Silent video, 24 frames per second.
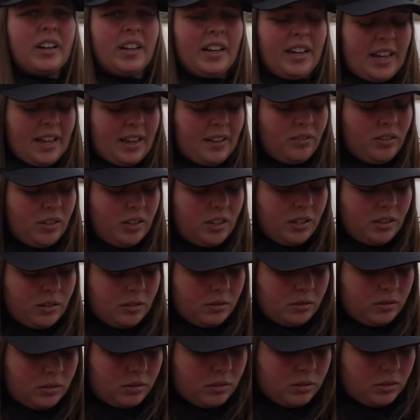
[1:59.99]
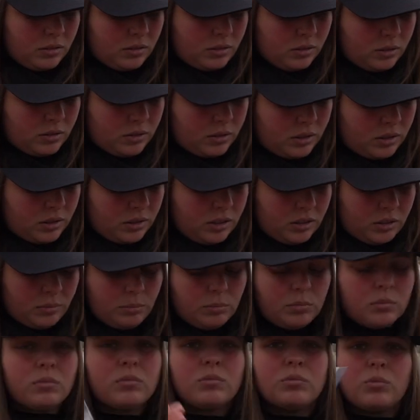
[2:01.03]
of heavy
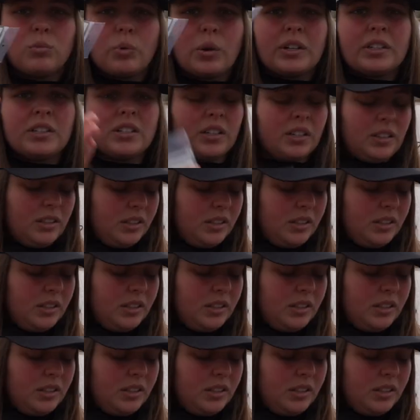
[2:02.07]
weights like